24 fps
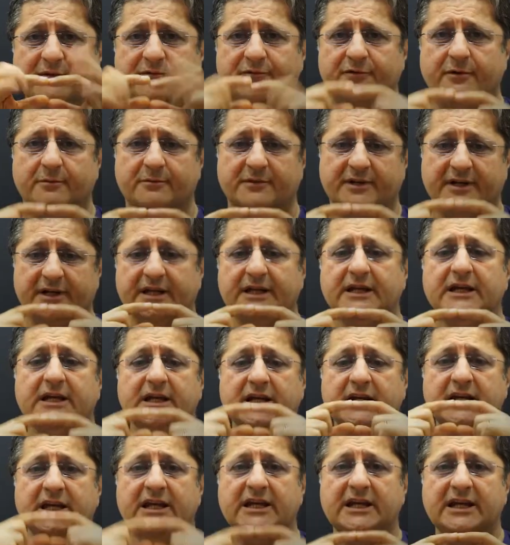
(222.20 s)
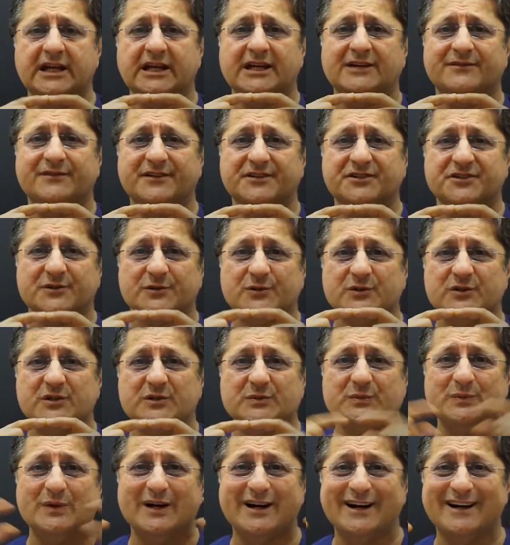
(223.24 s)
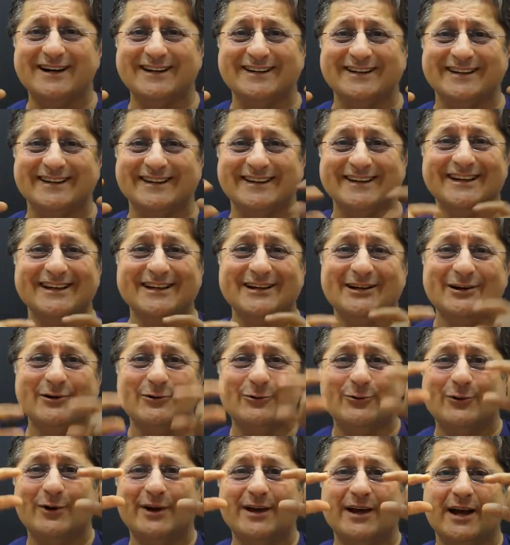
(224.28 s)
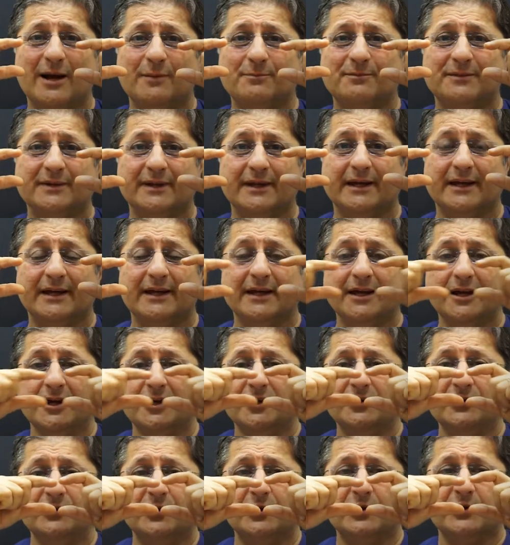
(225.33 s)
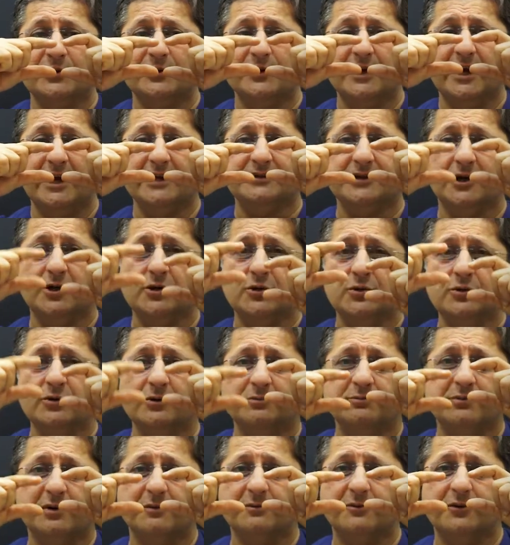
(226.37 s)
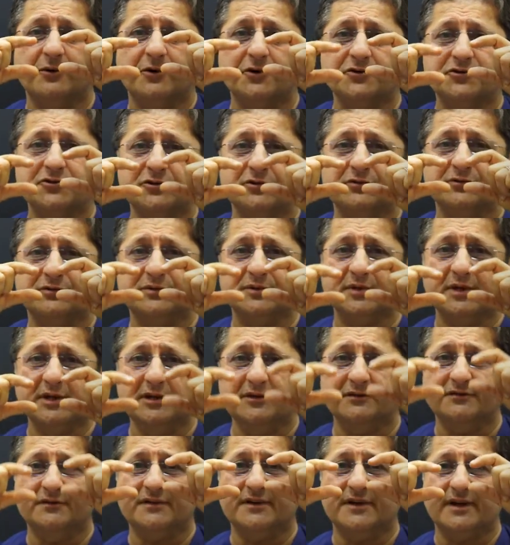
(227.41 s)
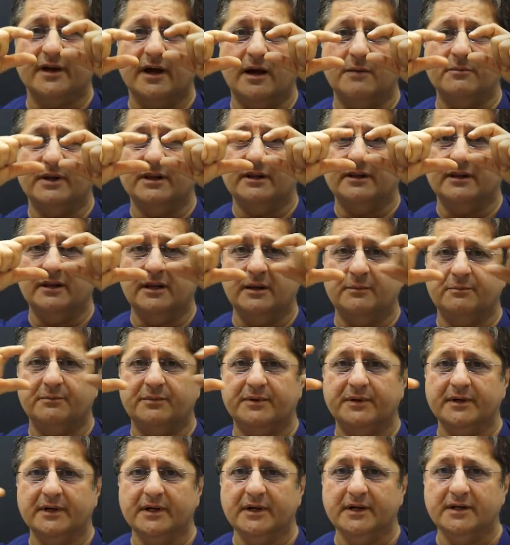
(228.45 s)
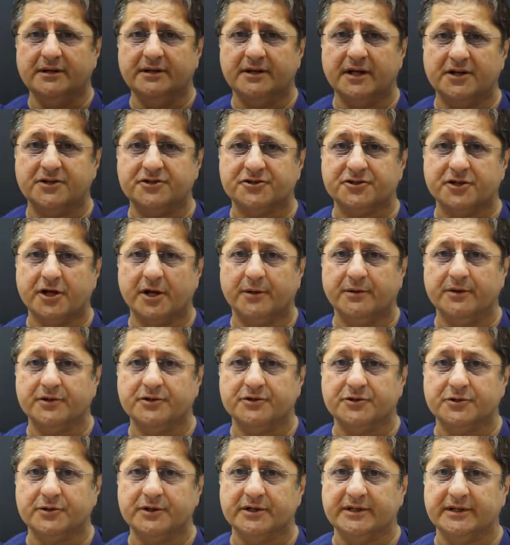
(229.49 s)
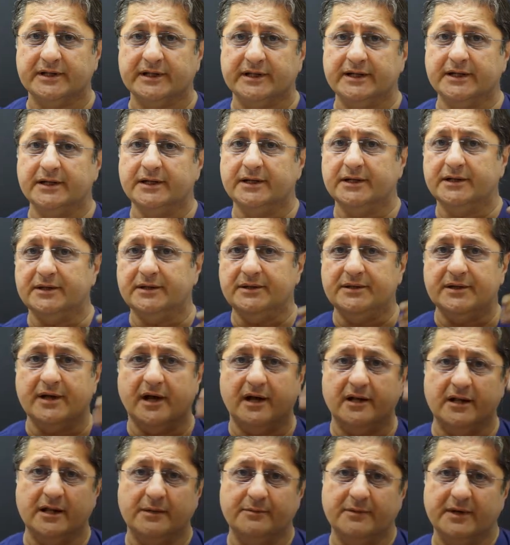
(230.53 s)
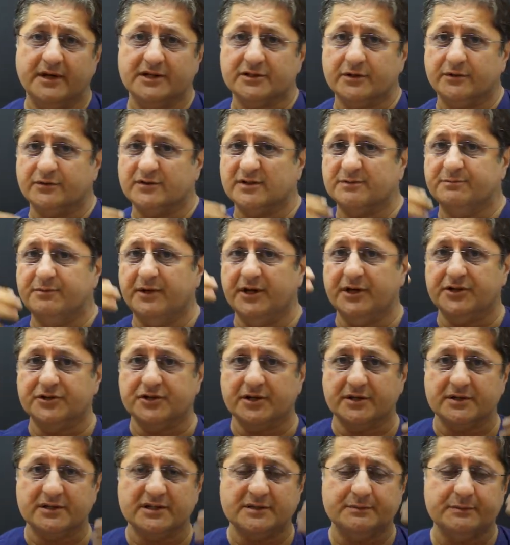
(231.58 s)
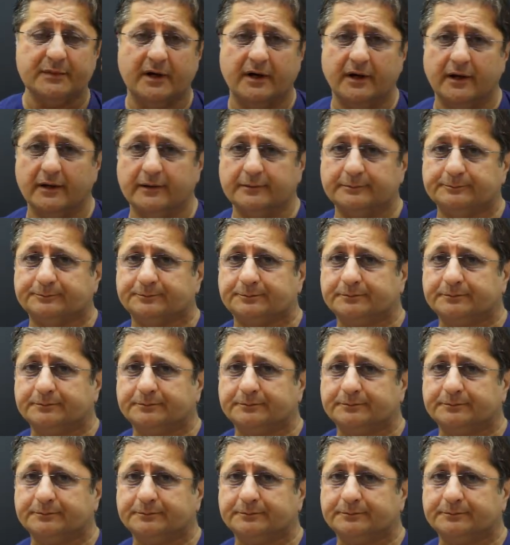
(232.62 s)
from the here when she was smiling way up there to create a good proportion of teeth, gum and lip that's showing during the dynamics of speech and smile.